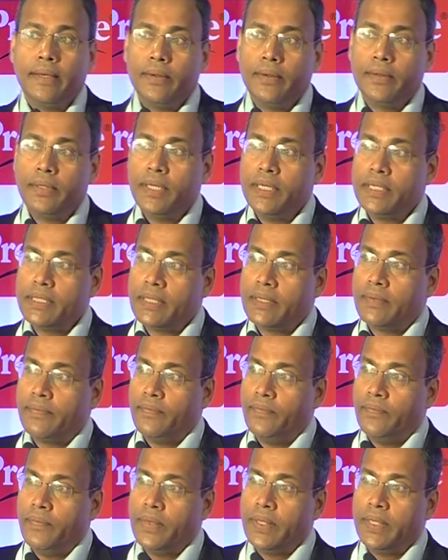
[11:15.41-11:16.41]

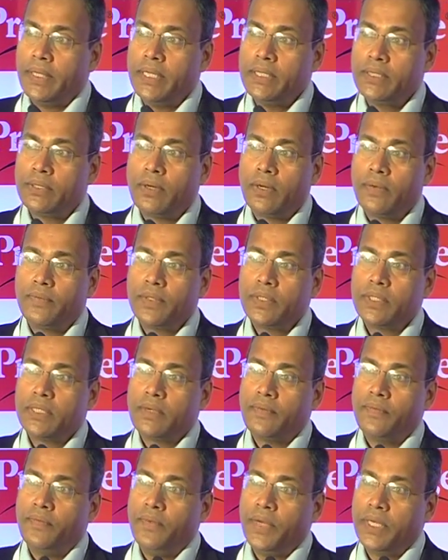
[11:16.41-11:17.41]
these conferences
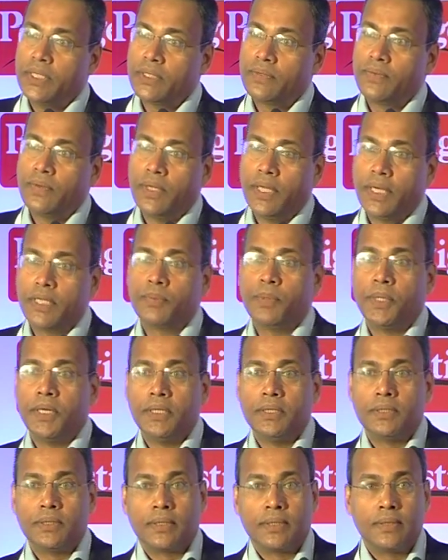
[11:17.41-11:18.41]
are wasteful
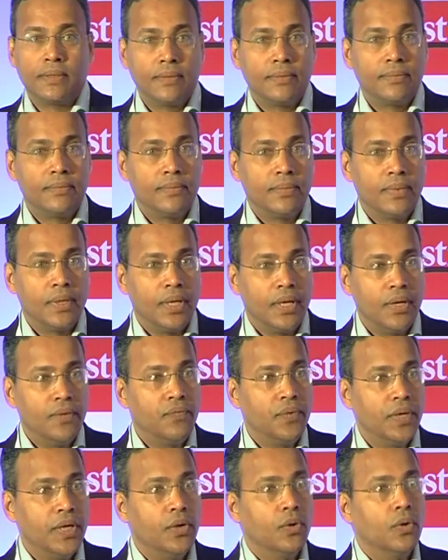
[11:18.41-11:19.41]
expenditure
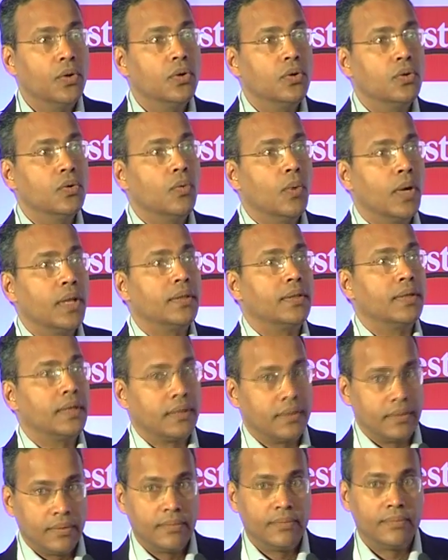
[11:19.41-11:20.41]
if we don't do one
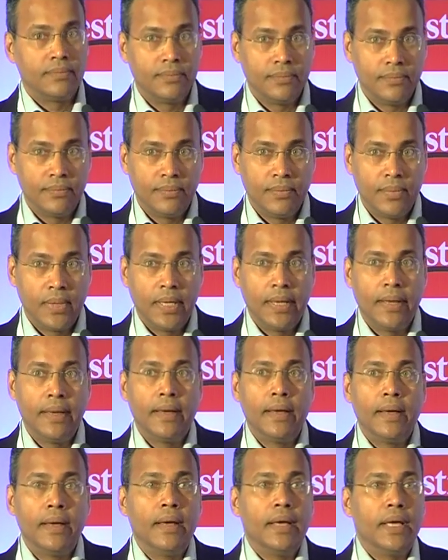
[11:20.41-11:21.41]
thing.
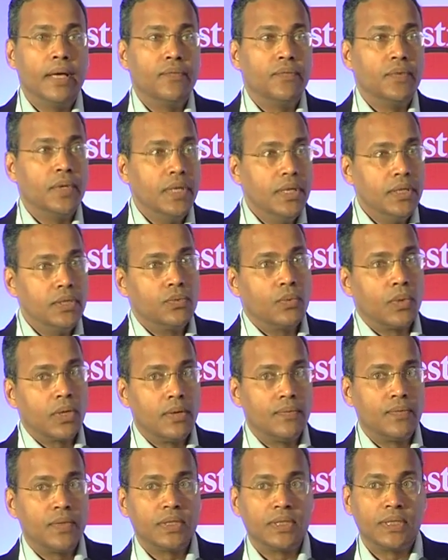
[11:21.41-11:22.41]
If each
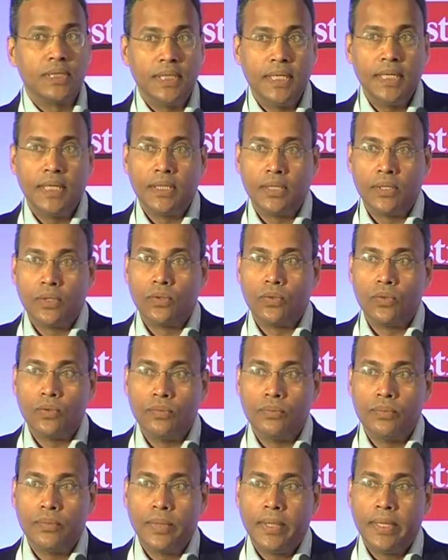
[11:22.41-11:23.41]
one of us sitting in the
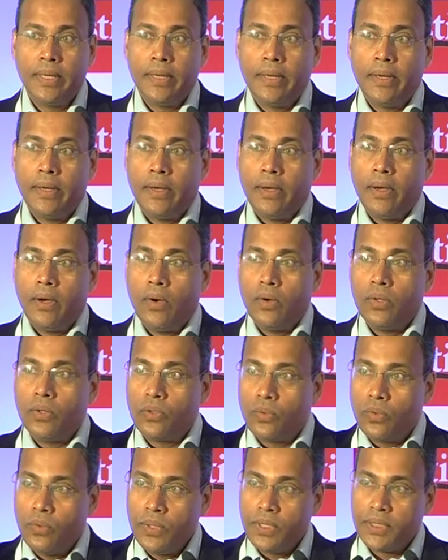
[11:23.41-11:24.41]
room,
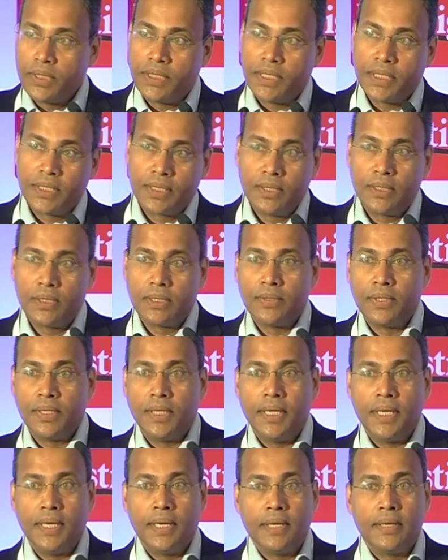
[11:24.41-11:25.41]
through the sessions of the
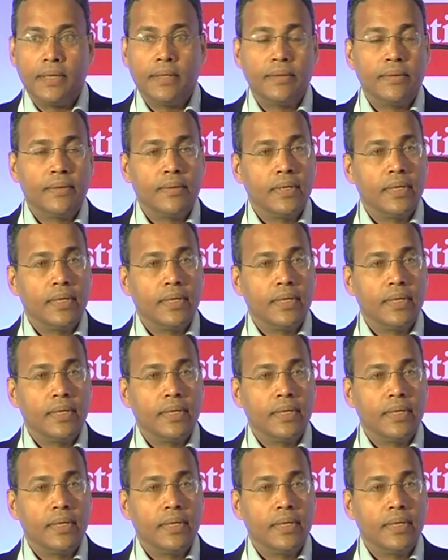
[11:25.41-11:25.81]
day,